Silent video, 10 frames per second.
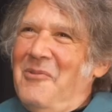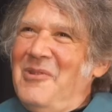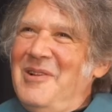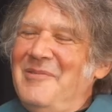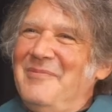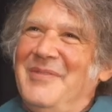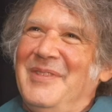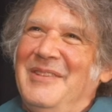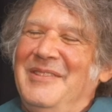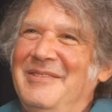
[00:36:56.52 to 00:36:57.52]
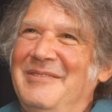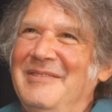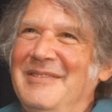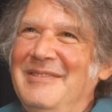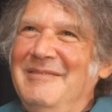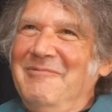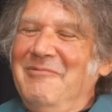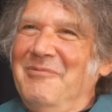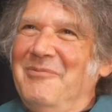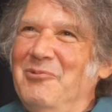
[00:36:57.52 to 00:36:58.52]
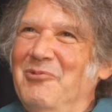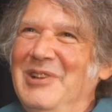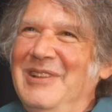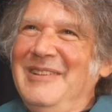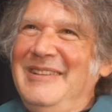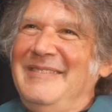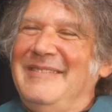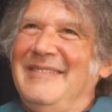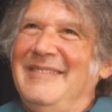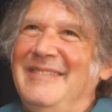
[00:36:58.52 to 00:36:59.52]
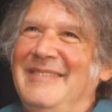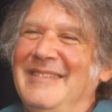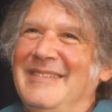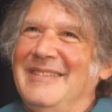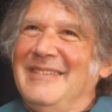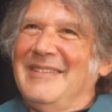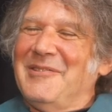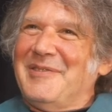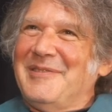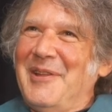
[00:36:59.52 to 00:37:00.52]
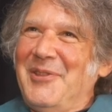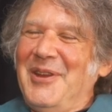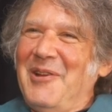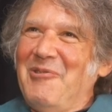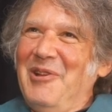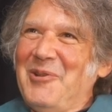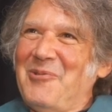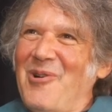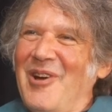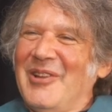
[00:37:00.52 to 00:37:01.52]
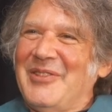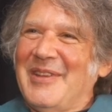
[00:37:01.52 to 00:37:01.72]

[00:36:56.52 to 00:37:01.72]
Well, really, there's nothing I really want to